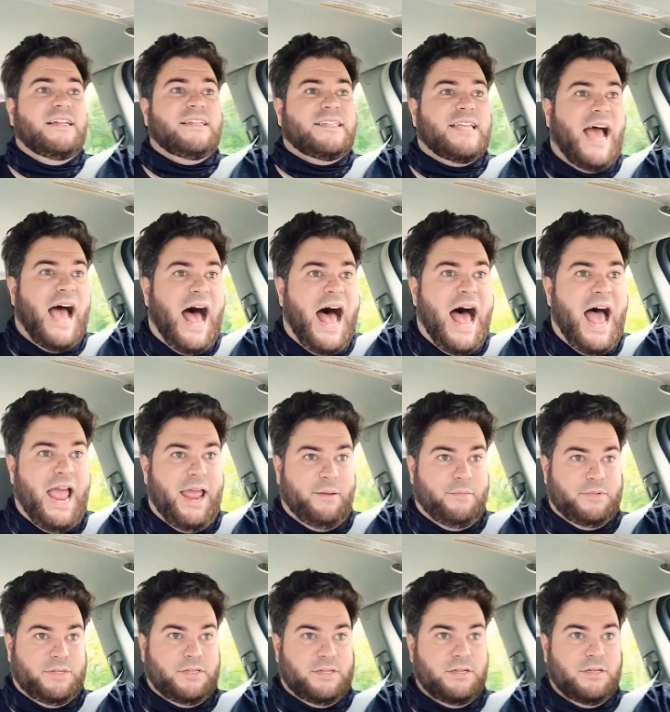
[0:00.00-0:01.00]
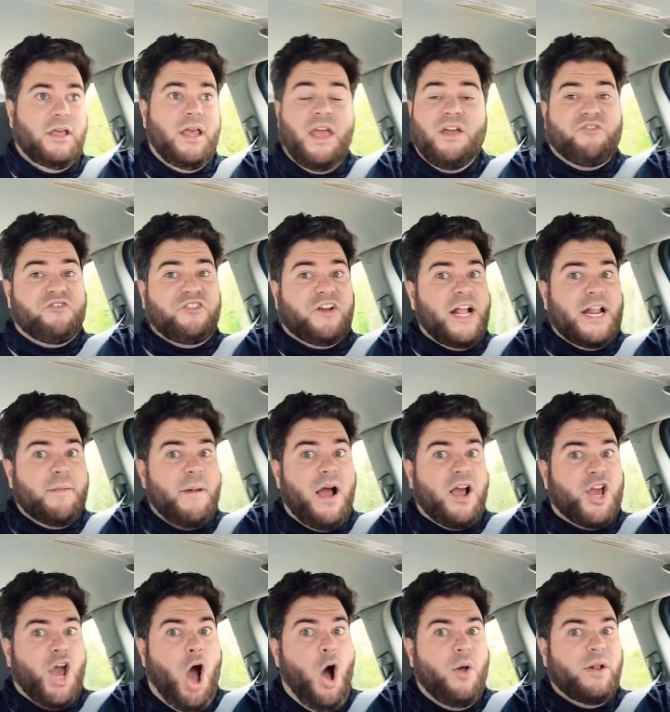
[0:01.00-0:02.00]
times. And forget
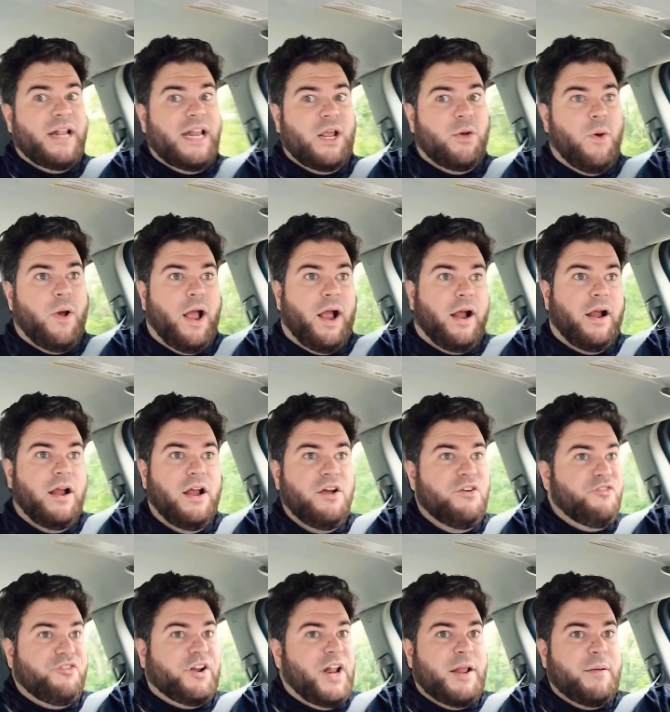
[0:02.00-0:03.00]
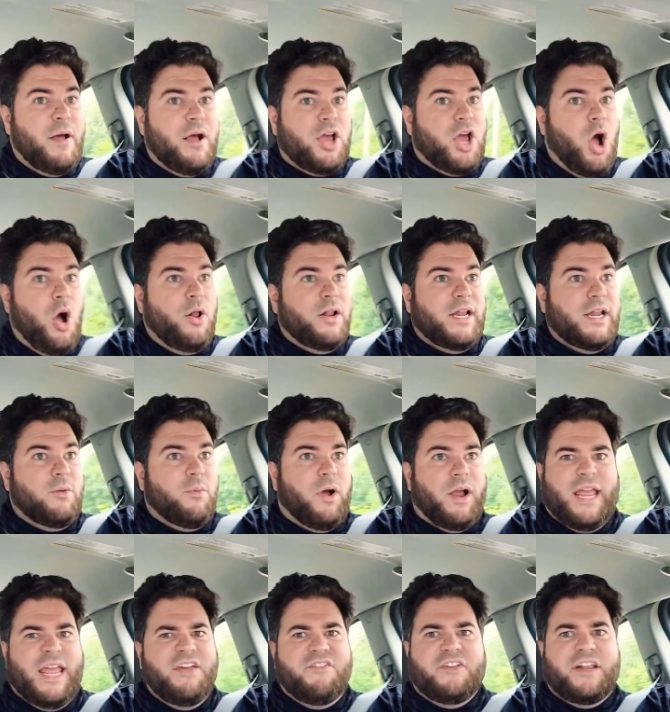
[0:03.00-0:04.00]
about going anywhere. Forget about going anywhere,
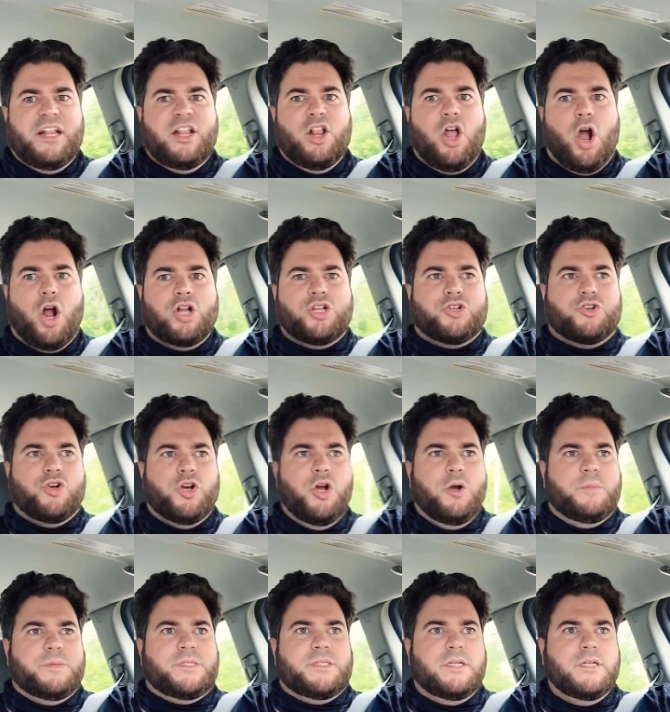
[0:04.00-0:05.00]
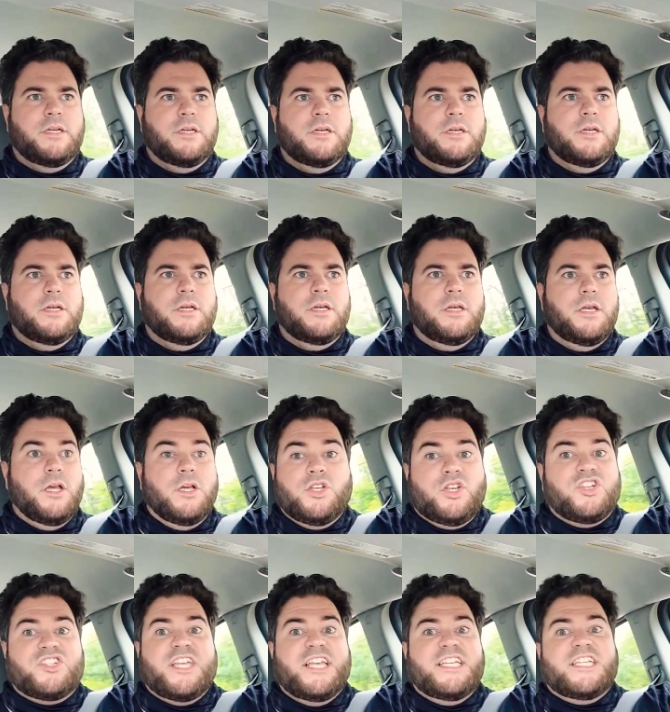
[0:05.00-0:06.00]
even in large groups. You
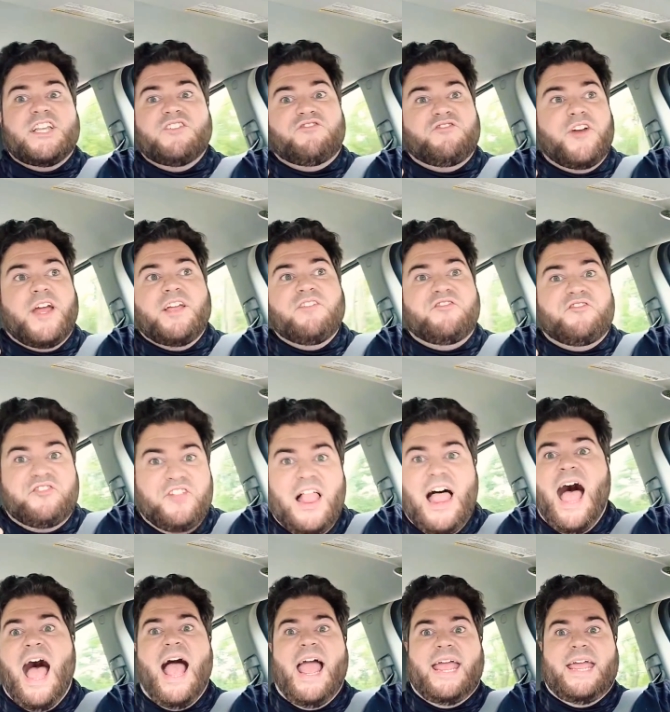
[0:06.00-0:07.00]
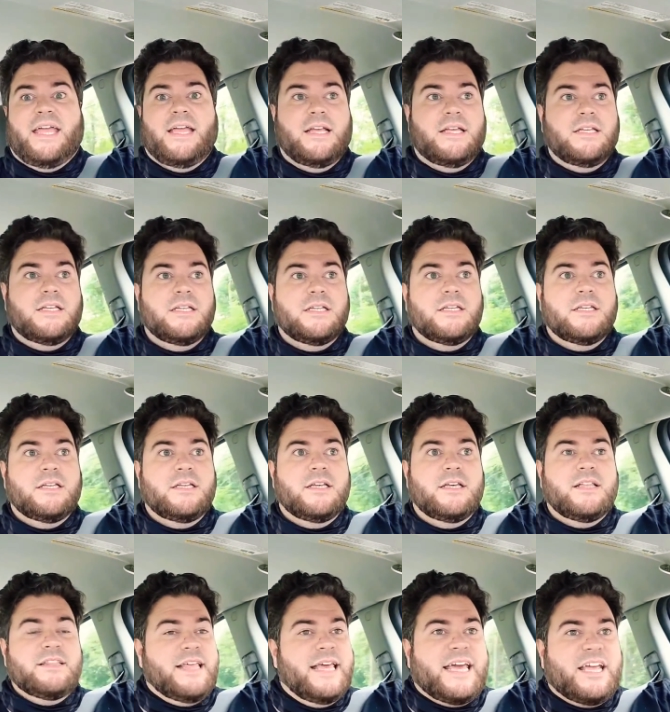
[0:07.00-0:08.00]
those things can freaking fly.
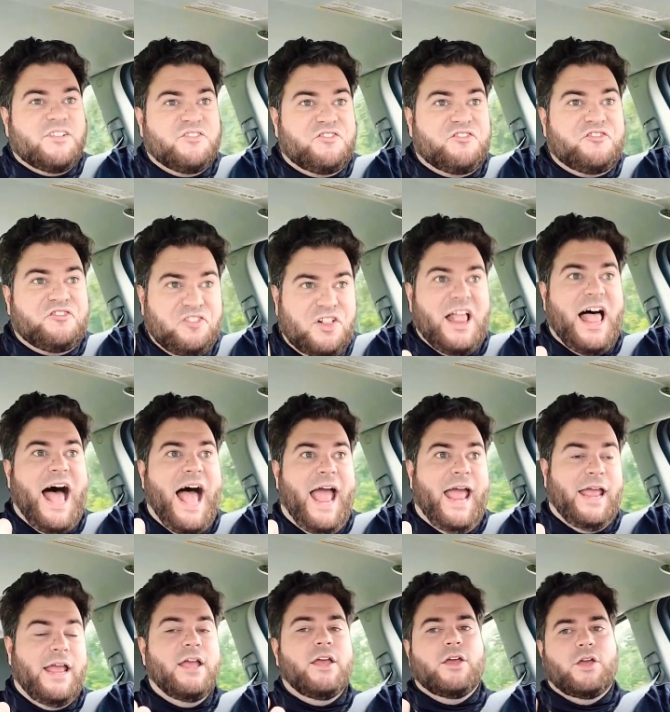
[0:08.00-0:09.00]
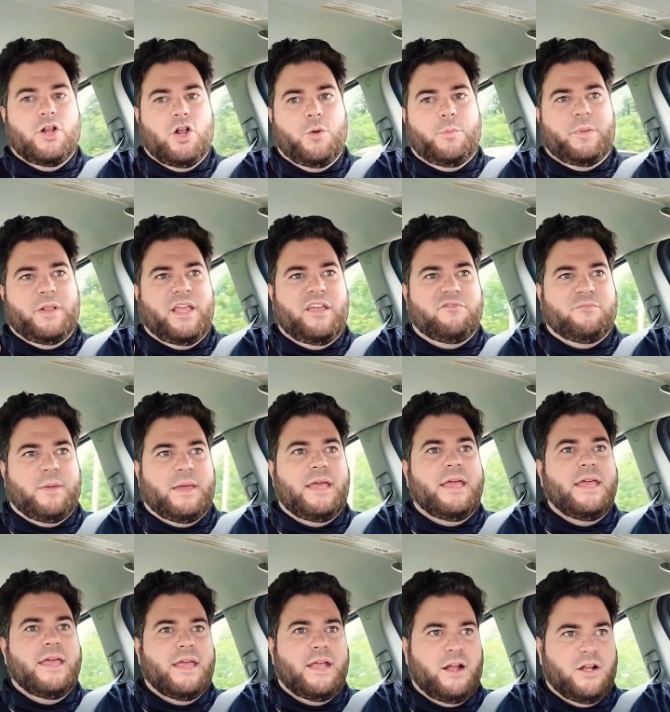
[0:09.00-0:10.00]
They can fly. You don't believe me?
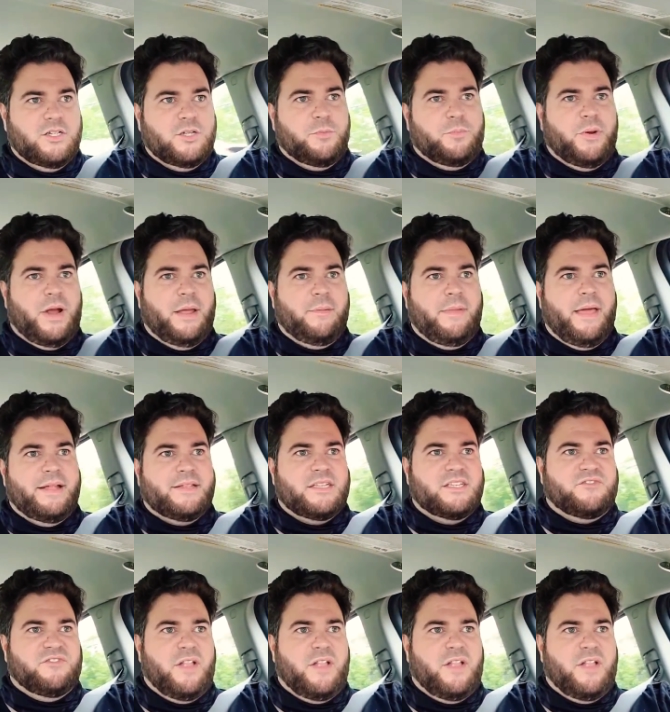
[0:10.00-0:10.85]
Here's a praying mantis